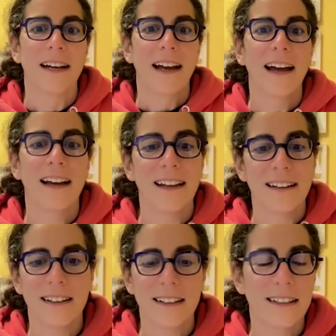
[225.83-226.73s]
And
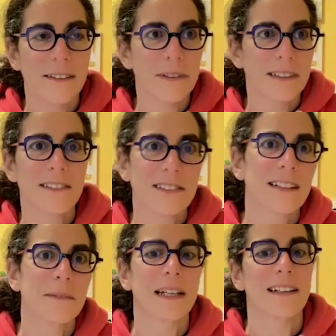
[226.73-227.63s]
he was interested
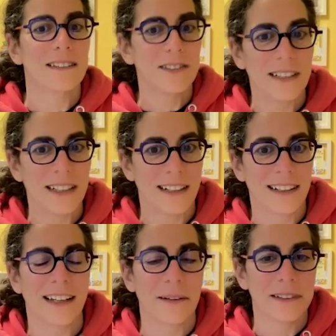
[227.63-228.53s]
in making it 2D.
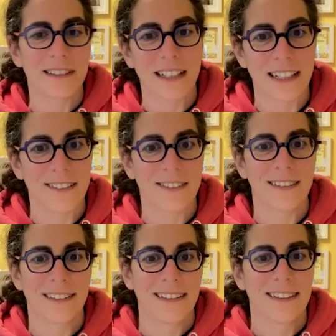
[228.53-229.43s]
And that was like,
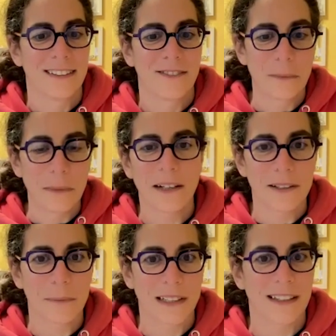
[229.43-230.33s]
for me, that
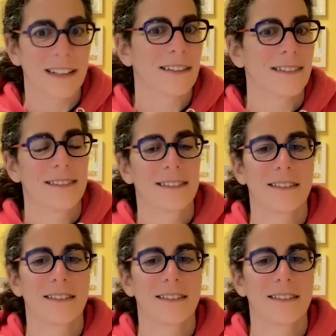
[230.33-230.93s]
was a big thing.